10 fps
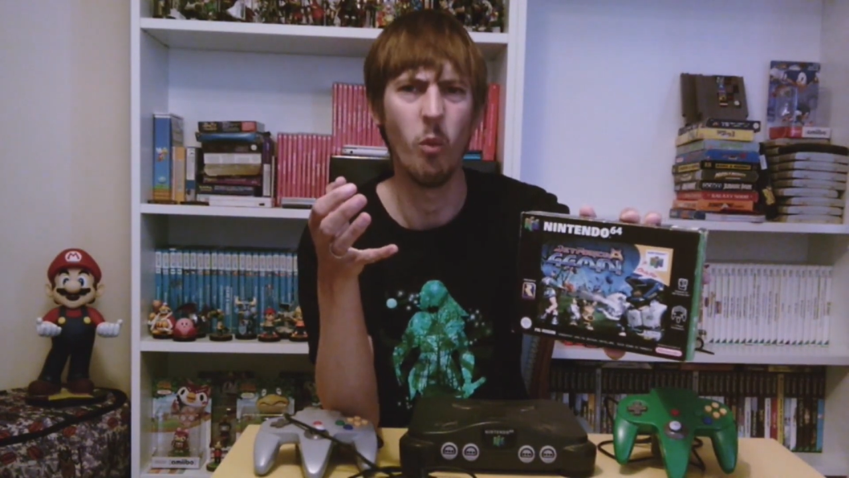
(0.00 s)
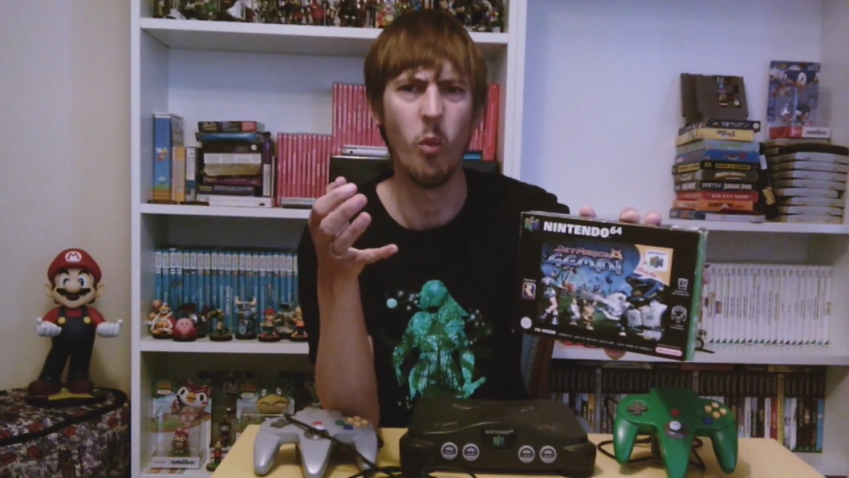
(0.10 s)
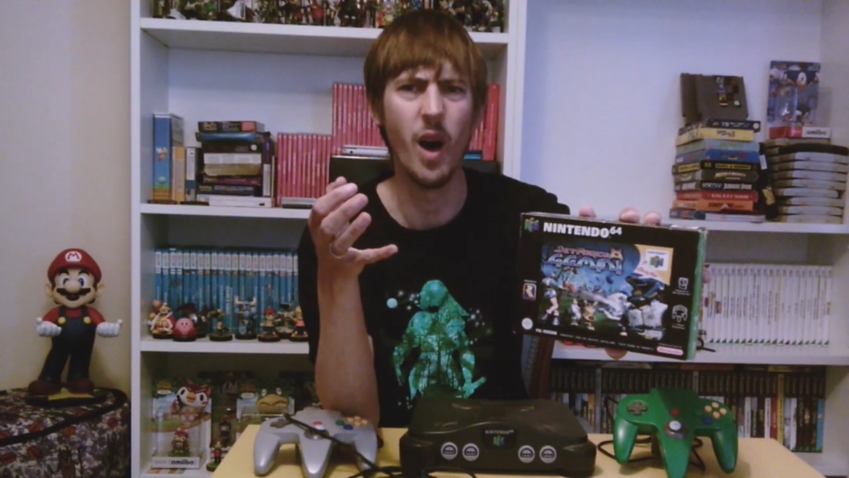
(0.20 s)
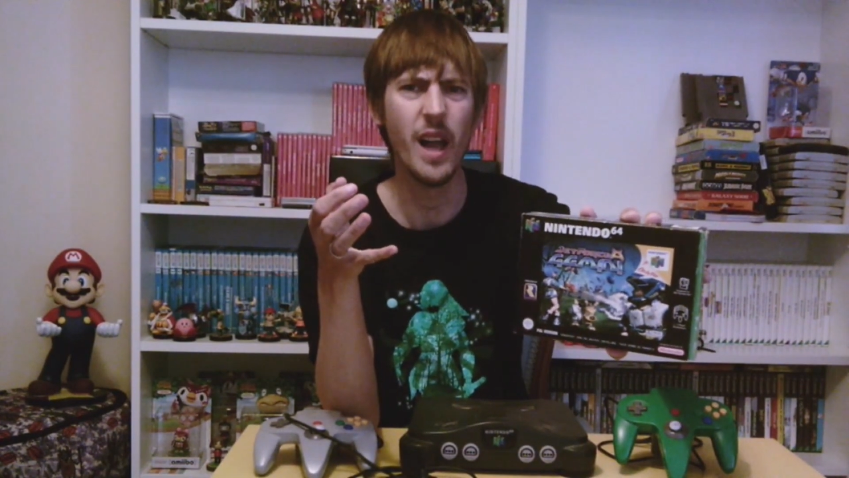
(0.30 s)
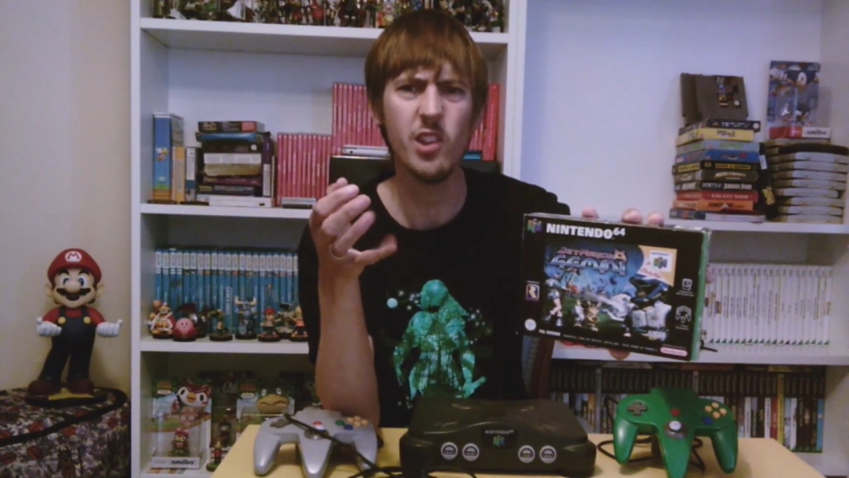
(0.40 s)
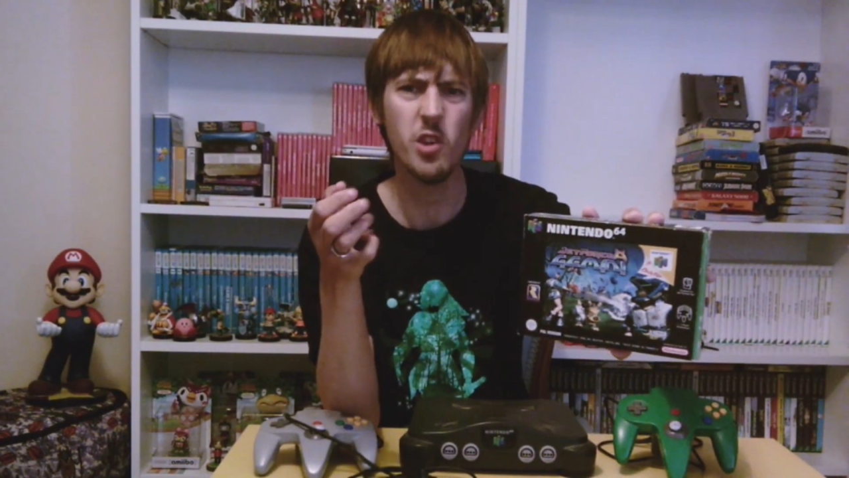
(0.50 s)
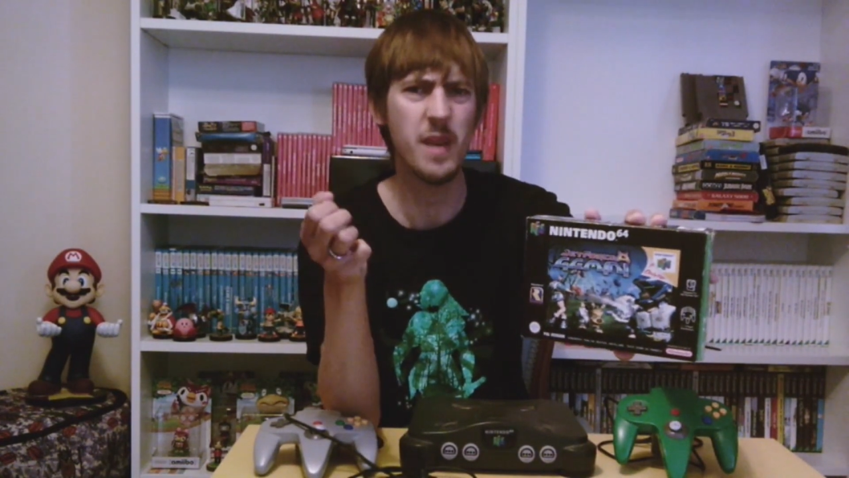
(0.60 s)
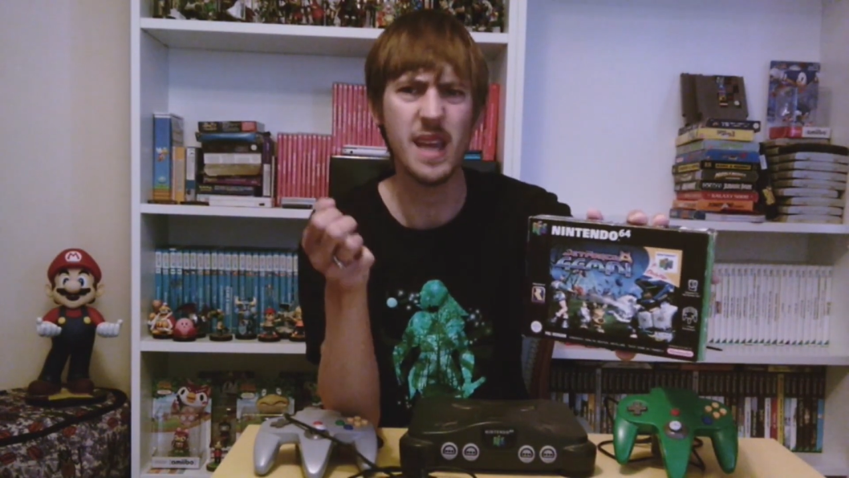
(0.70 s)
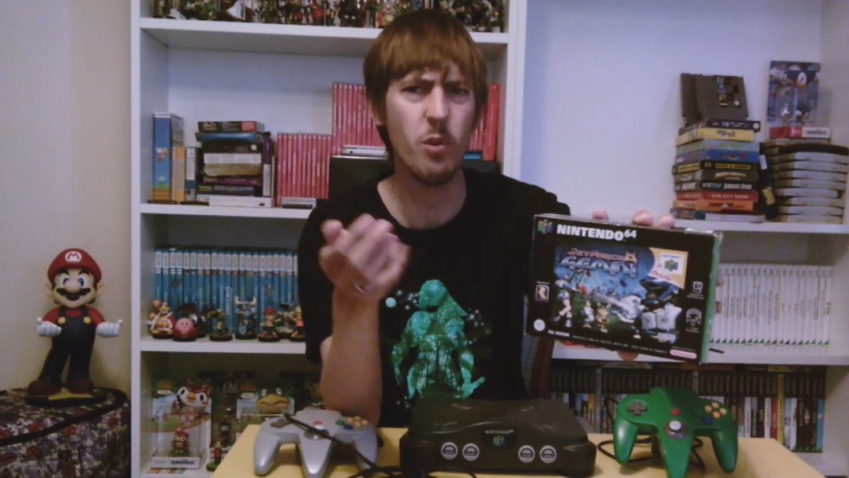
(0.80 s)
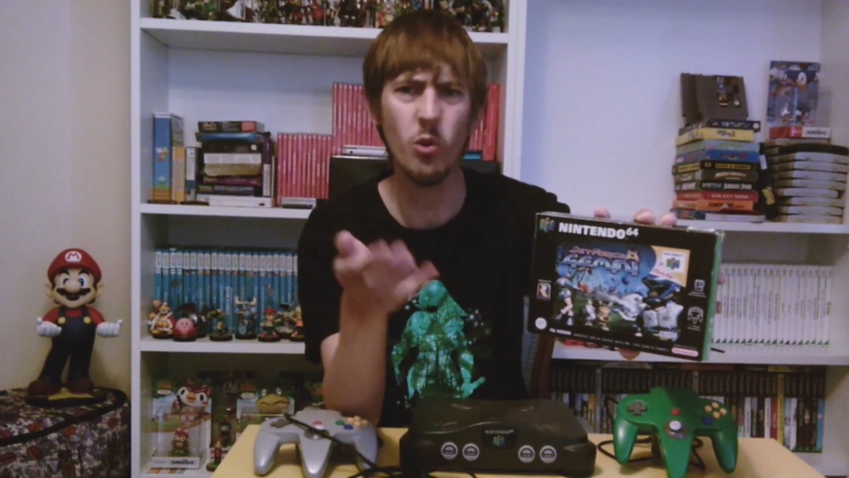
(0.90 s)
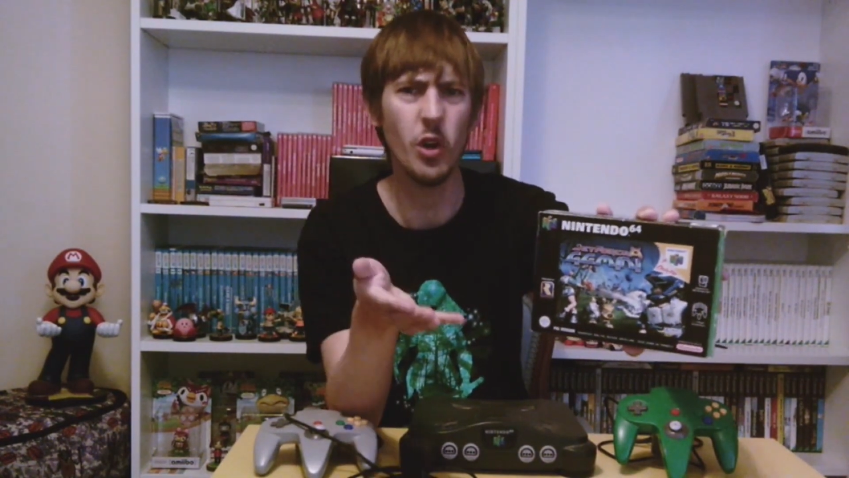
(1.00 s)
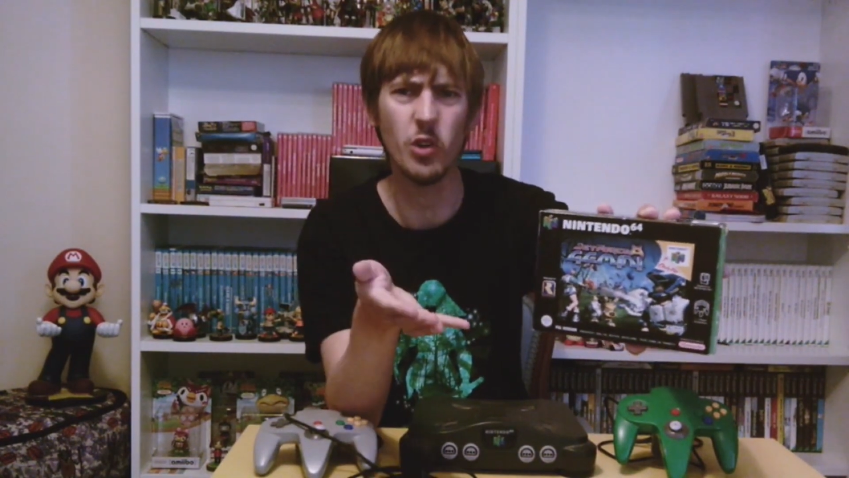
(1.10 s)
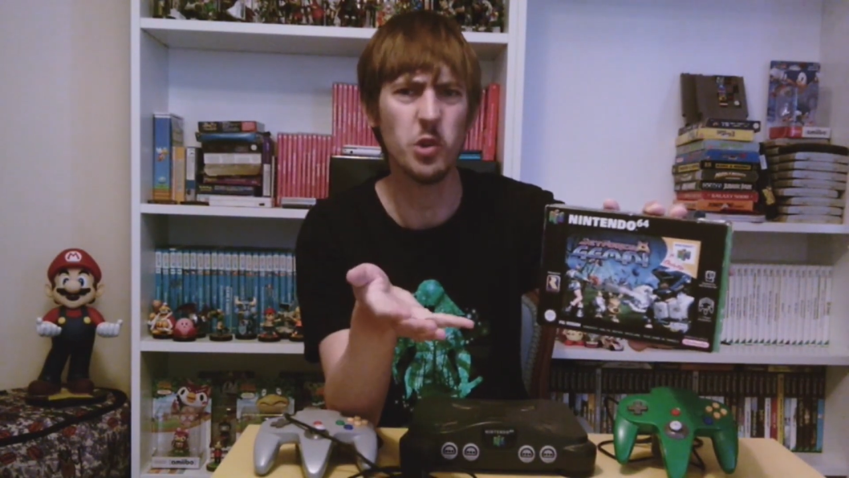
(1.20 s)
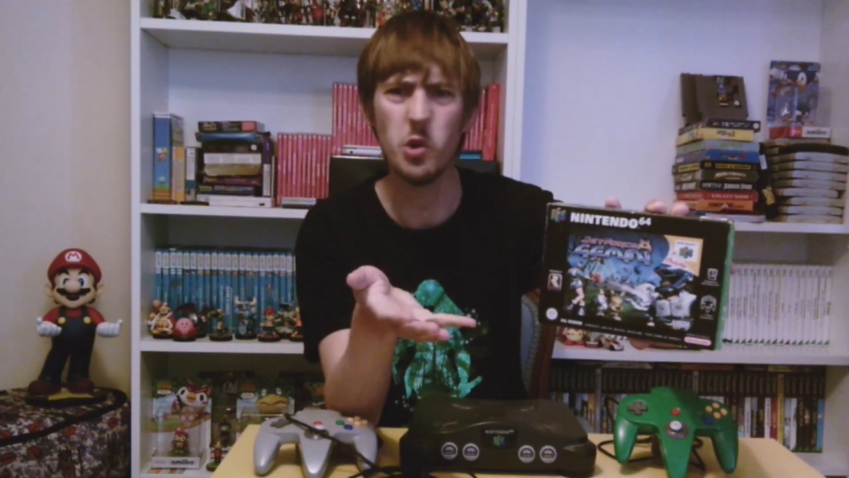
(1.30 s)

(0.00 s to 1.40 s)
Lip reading: Why do people not